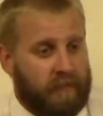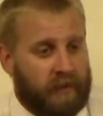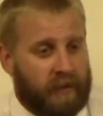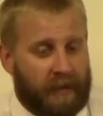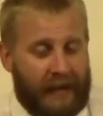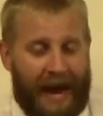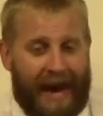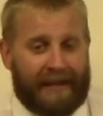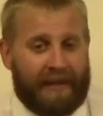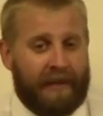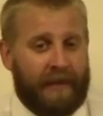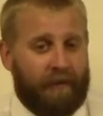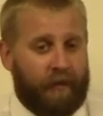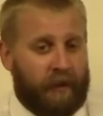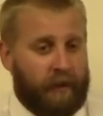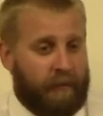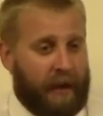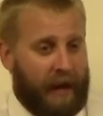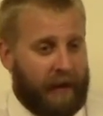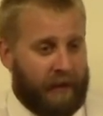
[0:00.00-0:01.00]
God delivered
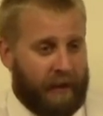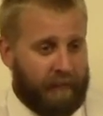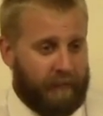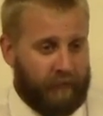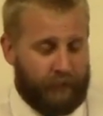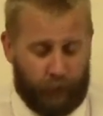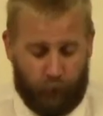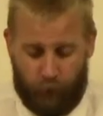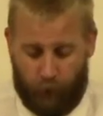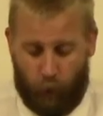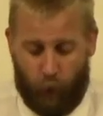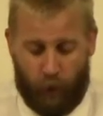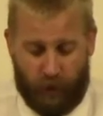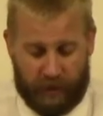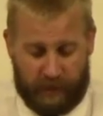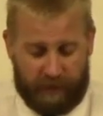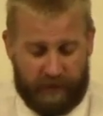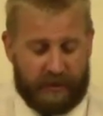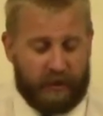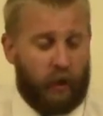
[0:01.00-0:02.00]
him out of them through the
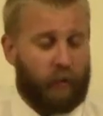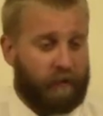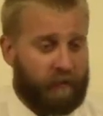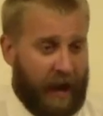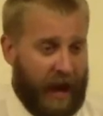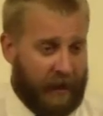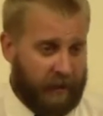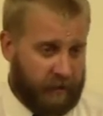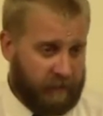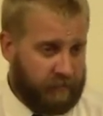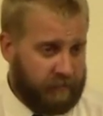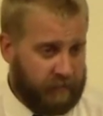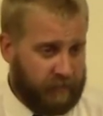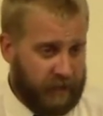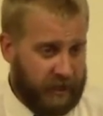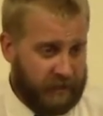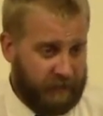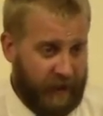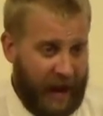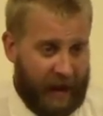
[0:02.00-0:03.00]
words of his own father.
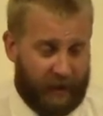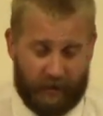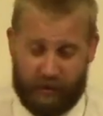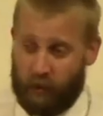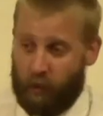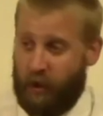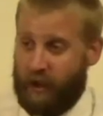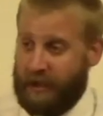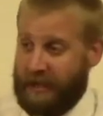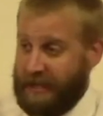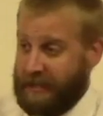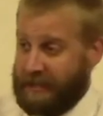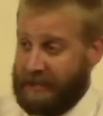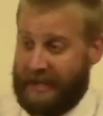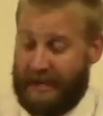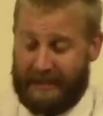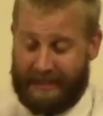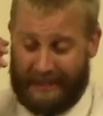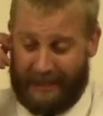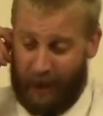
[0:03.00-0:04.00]
His father's the one that
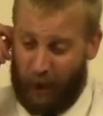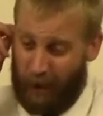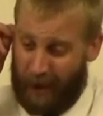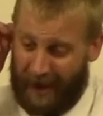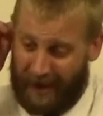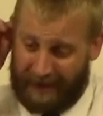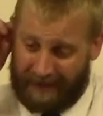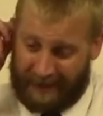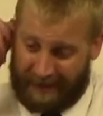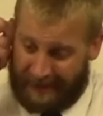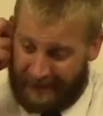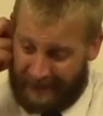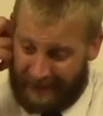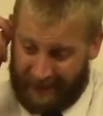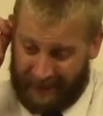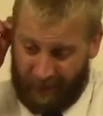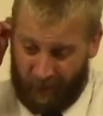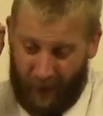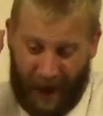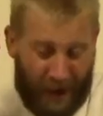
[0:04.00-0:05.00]
says, you know what?
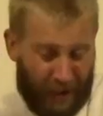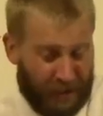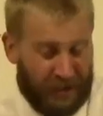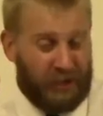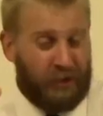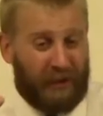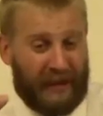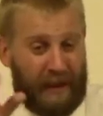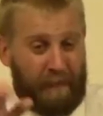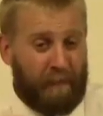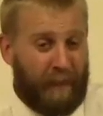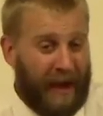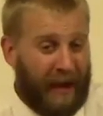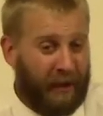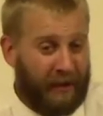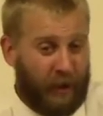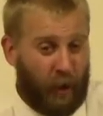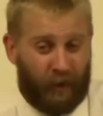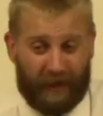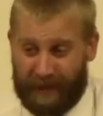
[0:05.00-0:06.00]
Why don't you let
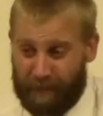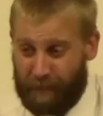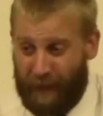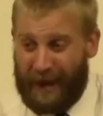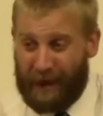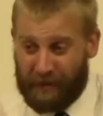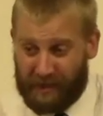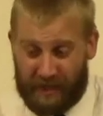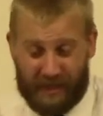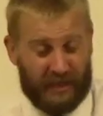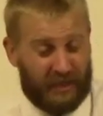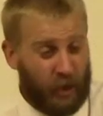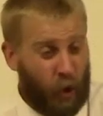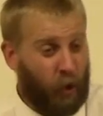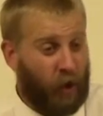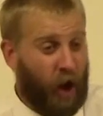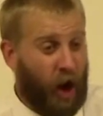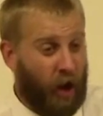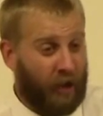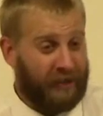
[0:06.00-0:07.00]
Baal, you know, Baal's this
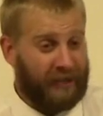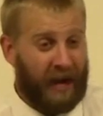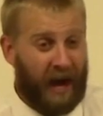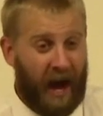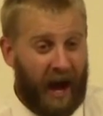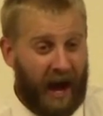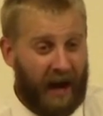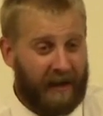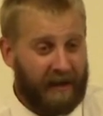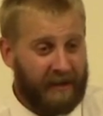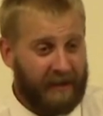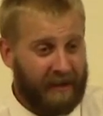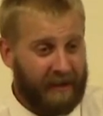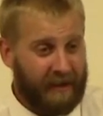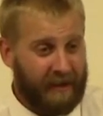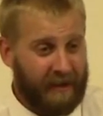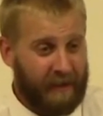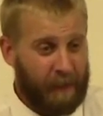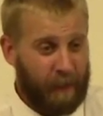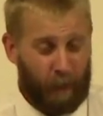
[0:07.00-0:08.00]
so-called God.
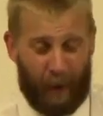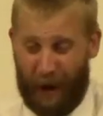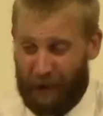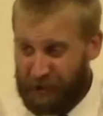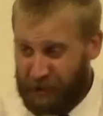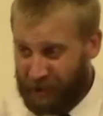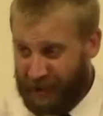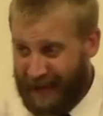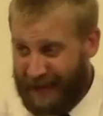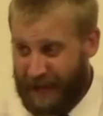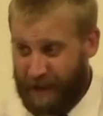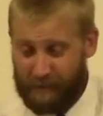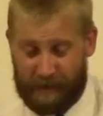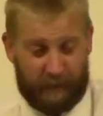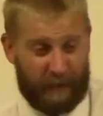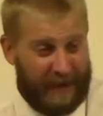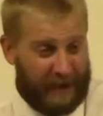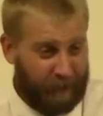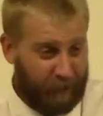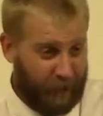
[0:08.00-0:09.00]
Why don't you let him
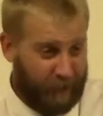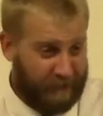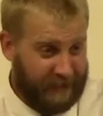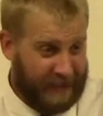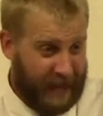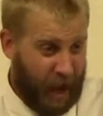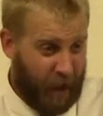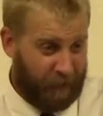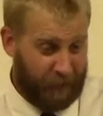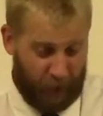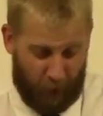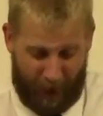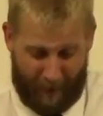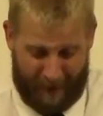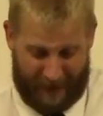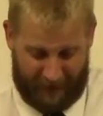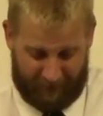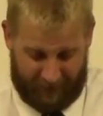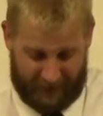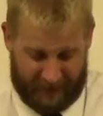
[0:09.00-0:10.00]
speak for himself? You know, I
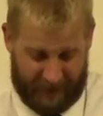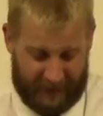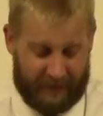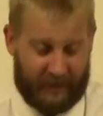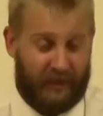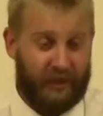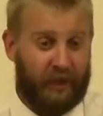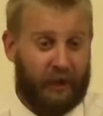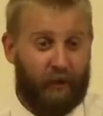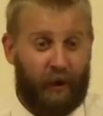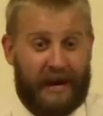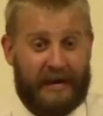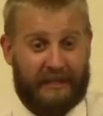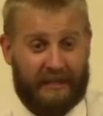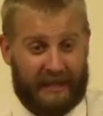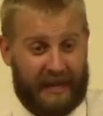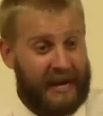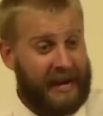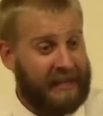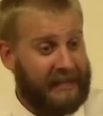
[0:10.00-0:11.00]
mean, if this is such a great
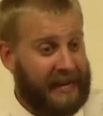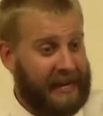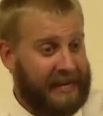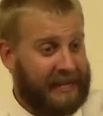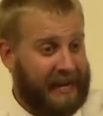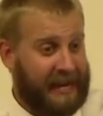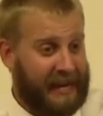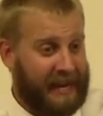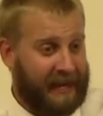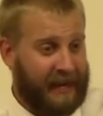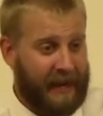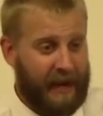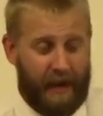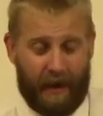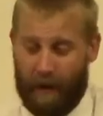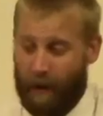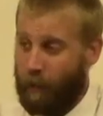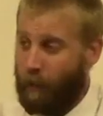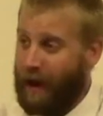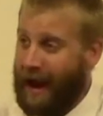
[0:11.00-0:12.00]
sin that he did,
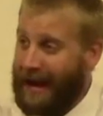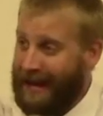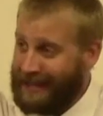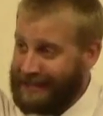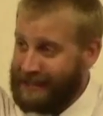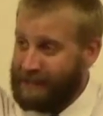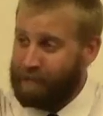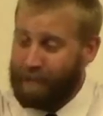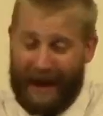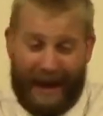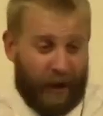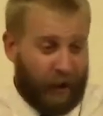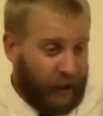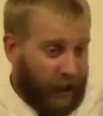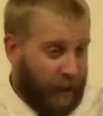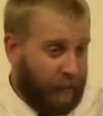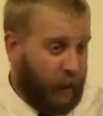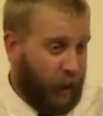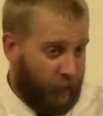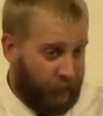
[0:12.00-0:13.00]
why doesn't Baal
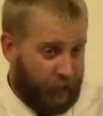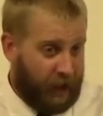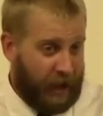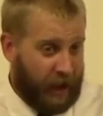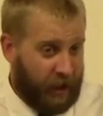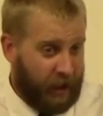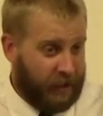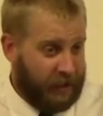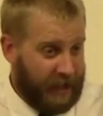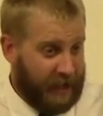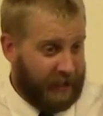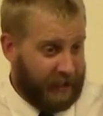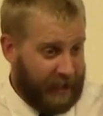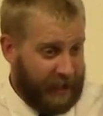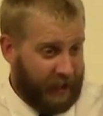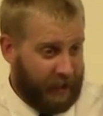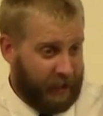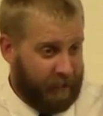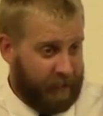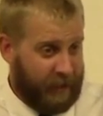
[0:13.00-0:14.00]
come over here and, and
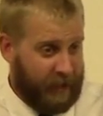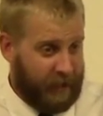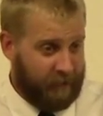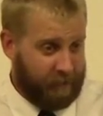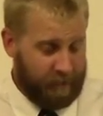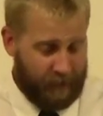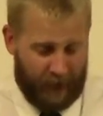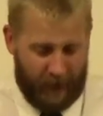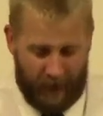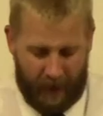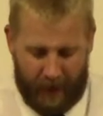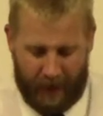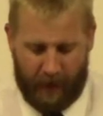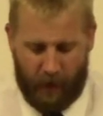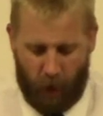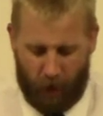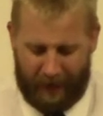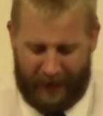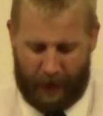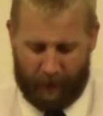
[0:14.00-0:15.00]
kill him then? You
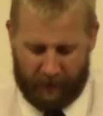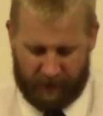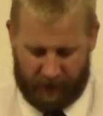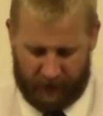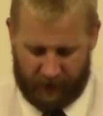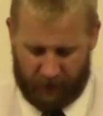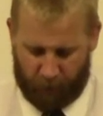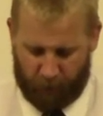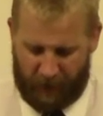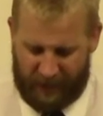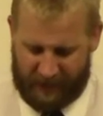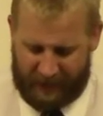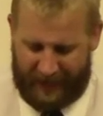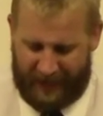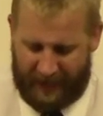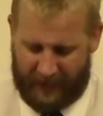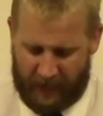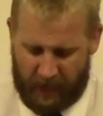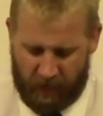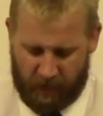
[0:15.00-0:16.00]
know, and that was the, the reason
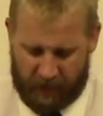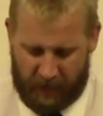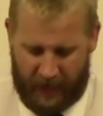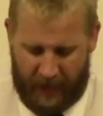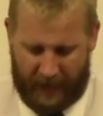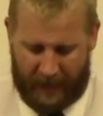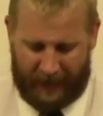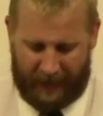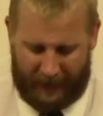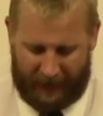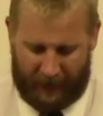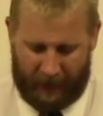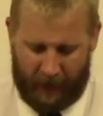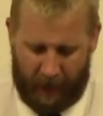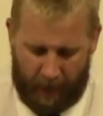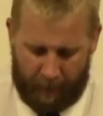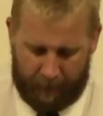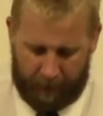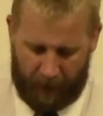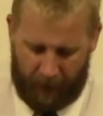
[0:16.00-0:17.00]
that he used. He ended
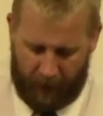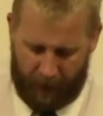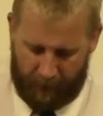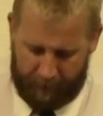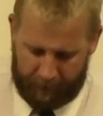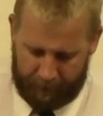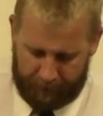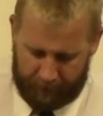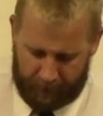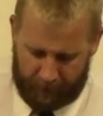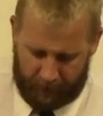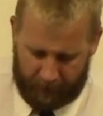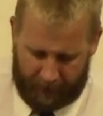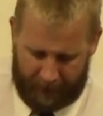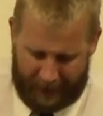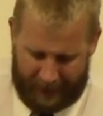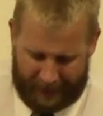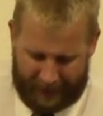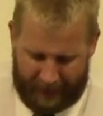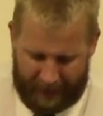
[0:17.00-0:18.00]
up um,
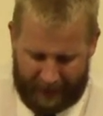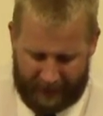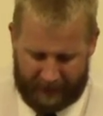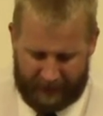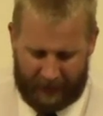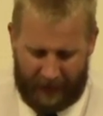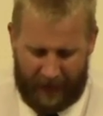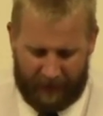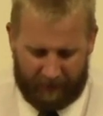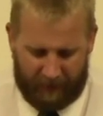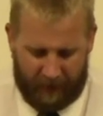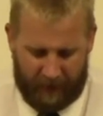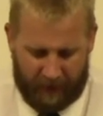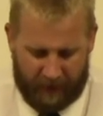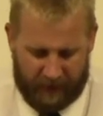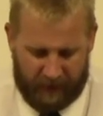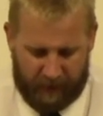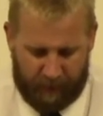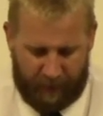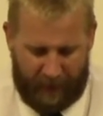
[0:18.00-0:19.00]
getting Gideon's life
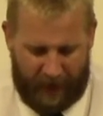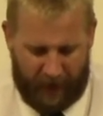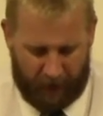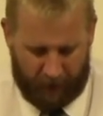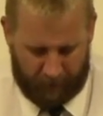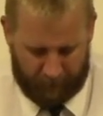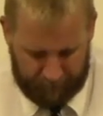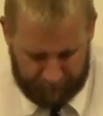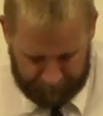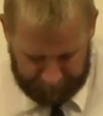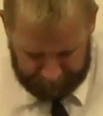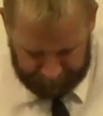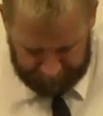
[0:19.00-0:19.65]
spared.